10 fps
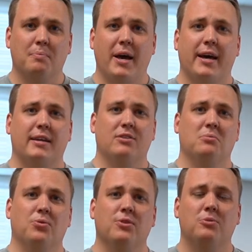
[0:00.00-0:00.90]
to be packing
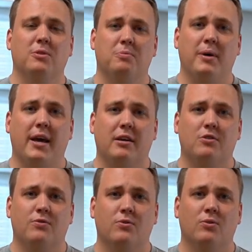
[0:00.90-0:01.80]
some Christmas
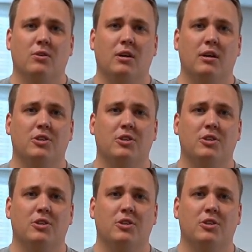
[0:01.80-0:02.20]
bags for